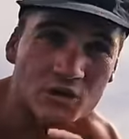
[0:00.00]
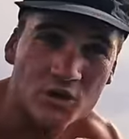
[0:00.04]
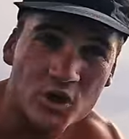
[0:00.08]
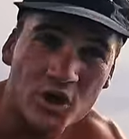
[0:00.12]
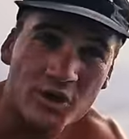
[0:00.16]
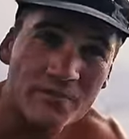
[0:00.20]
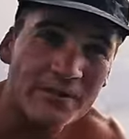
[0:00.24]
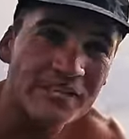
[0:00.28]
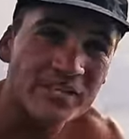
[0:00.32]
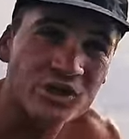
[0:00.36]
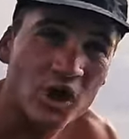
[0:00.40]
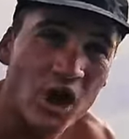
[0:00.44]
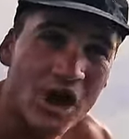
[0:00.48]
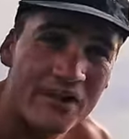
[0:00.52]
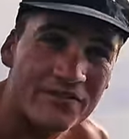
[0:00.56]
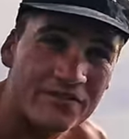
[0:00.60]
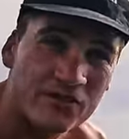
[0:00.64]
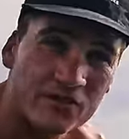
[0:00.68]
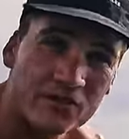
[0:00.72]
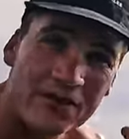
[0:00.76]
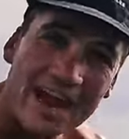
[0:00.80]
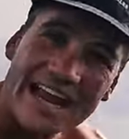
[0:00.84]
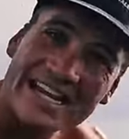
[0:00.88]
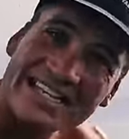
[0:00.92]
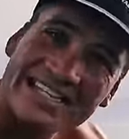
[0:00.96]
We're going to be diving
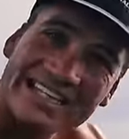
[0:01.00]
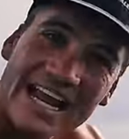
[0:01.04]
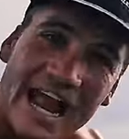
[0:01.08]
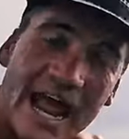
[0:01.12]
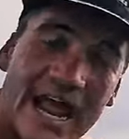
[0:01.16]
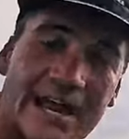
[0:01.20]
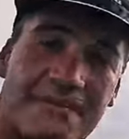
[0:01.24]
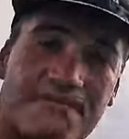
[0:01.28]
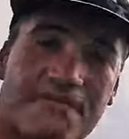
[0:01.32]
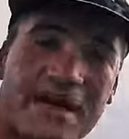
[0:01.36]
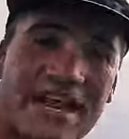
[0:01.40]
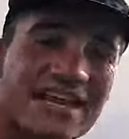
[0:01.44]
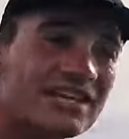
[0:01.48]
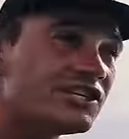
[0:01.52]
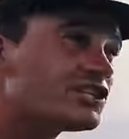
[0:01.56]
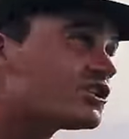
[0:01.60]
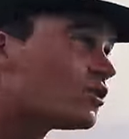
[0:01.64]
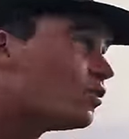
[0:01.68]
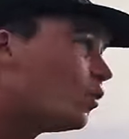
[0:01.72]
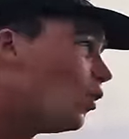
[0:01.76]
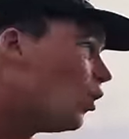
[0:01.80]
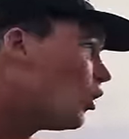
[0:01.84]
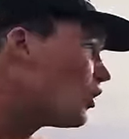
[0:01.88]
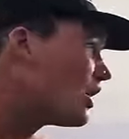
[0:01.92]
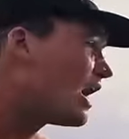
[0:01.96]
around 10 meters
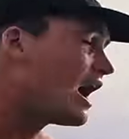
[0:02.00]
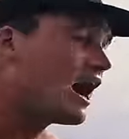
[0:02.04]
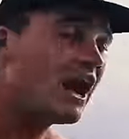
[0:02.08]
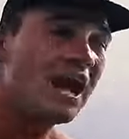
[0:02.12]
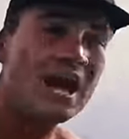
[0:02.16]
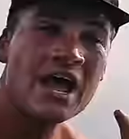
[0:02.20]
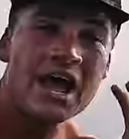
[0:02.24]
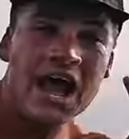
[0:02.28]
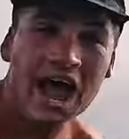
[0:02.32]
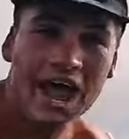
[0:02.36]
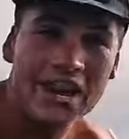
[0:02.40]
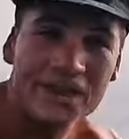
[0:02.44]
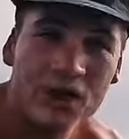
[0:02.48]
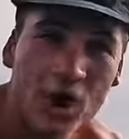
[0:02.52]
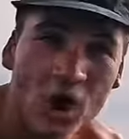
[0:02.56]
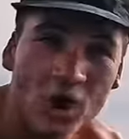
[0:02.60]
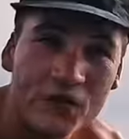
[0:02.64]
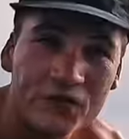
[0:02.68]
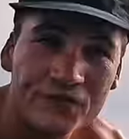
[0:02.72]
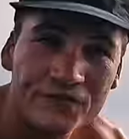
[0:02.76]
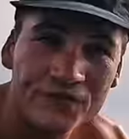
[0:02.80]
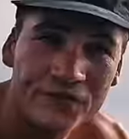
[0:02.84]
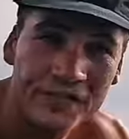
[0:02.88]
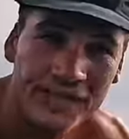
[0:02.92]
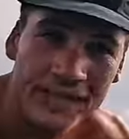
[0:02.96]
of water, and
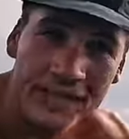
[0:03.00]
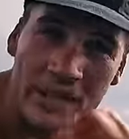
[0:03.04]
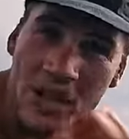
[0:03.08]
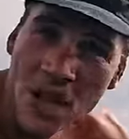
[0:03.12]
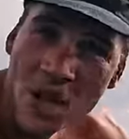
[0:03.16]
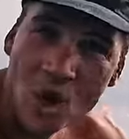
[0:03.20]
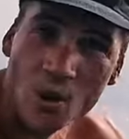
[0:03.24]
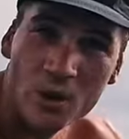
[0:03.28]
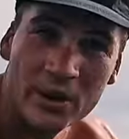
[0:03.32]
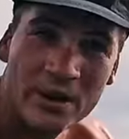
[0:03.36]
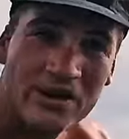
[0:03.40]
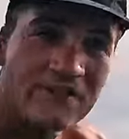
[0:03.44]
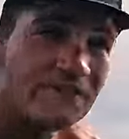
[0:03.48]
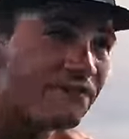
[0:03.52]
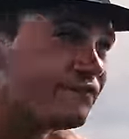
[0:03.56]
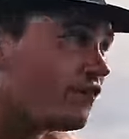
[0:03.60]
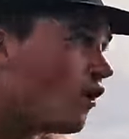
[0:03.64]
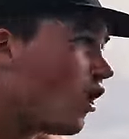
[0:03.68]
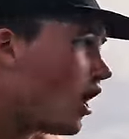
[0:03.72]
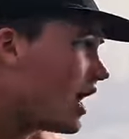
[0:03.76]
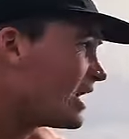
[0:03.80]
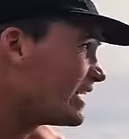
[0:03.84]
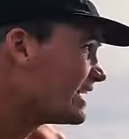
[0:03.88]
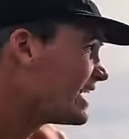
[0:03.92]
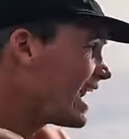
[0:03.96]
hopefully we can
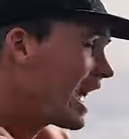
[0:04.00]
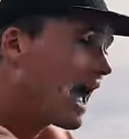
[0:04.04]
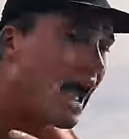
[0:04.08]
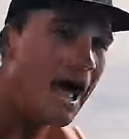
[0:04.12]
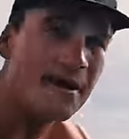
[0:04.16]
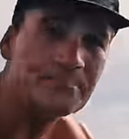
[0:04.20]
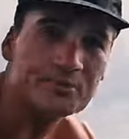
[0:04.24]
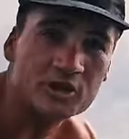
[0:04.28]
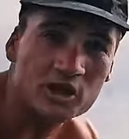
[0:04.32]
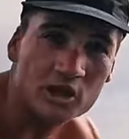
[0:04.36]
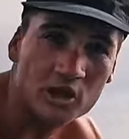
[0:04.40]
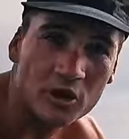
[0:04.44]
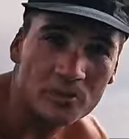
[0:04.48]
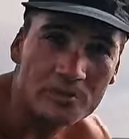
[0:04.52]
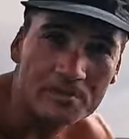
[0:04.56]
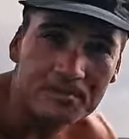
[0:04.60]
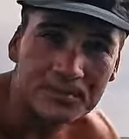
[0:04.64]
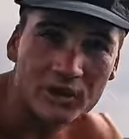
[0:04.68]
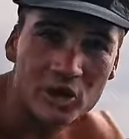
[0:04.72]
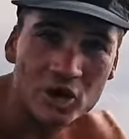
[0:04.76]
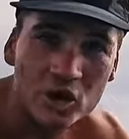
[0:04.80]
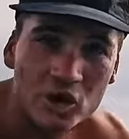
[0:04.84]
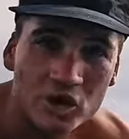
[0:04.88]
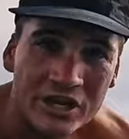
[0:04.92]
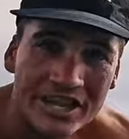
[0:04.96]
find an absolute
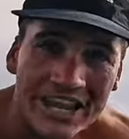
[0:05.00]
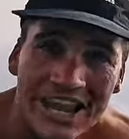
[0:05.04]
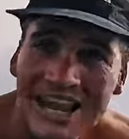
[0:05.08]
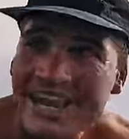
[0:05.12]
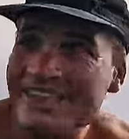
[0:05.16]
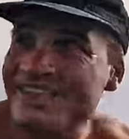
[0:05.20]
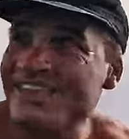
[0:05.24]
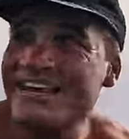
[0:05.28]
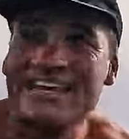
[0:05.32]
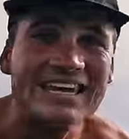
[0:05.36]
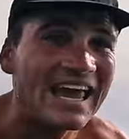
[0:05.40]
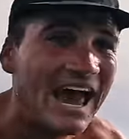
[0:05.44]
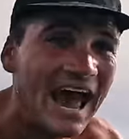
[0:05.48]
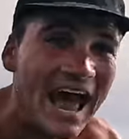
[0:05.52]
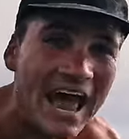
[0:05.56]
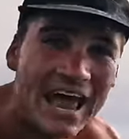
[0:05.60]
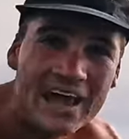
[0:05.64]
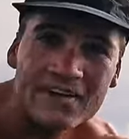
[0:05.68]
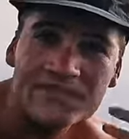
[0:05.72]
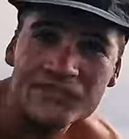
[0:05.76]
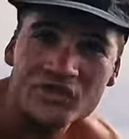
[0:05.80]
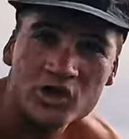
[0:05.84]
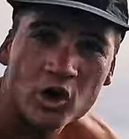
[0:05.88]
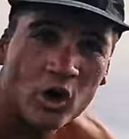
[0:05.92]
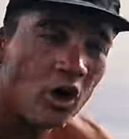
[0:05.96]
beauty in the
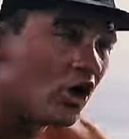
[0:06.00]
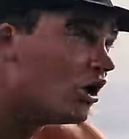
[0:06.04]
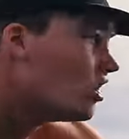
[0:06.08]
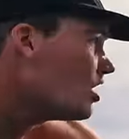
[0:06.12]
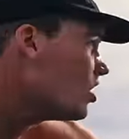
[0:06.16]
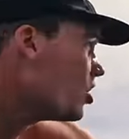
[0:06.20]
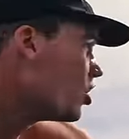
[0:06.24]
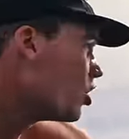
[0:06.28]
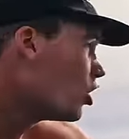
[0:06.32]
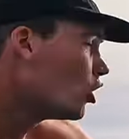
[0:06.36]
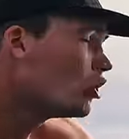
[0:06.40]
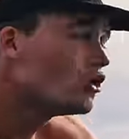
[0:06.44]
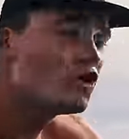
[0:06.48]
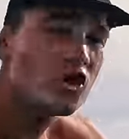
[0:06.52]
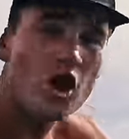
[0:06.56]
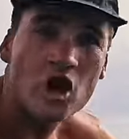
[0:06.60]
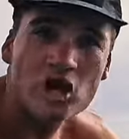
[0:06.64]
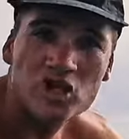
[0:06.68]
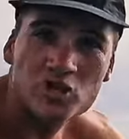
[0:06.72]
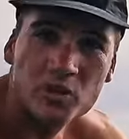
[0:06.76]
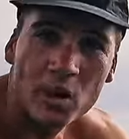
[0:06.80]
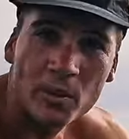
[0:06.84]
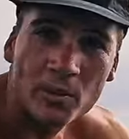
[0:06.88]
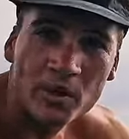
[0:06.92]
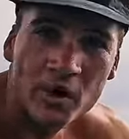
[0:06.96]
caves, or who
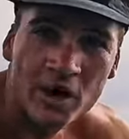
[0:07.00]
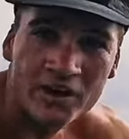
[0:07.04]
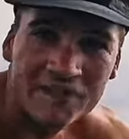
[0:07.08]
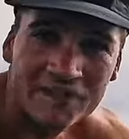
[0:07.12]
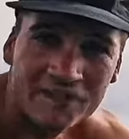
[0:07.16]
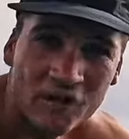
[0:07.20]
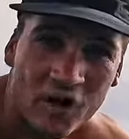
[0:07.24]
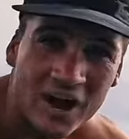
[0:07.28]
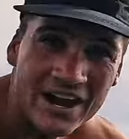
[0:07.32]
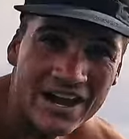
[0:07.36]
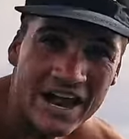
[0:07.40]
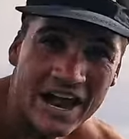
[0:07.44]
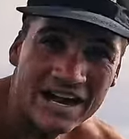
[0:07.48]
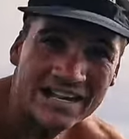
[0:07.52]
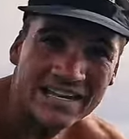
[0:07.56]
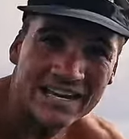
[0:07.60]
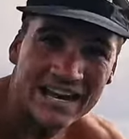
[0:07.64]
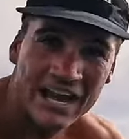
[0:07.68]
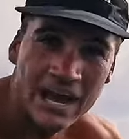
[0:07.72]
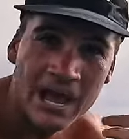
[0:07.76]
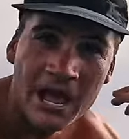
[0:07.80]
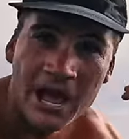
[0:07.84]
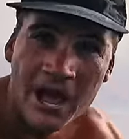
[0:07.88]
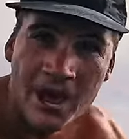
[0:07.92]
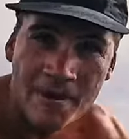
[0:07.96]
knows what we're gonna find out
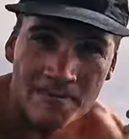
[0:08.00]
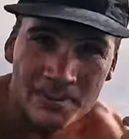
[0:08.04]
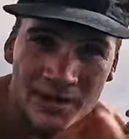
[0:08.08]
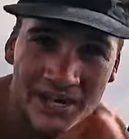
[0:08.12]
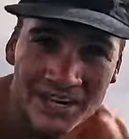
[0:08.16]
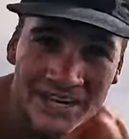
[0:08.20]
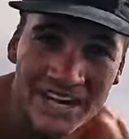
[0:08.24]
here, but it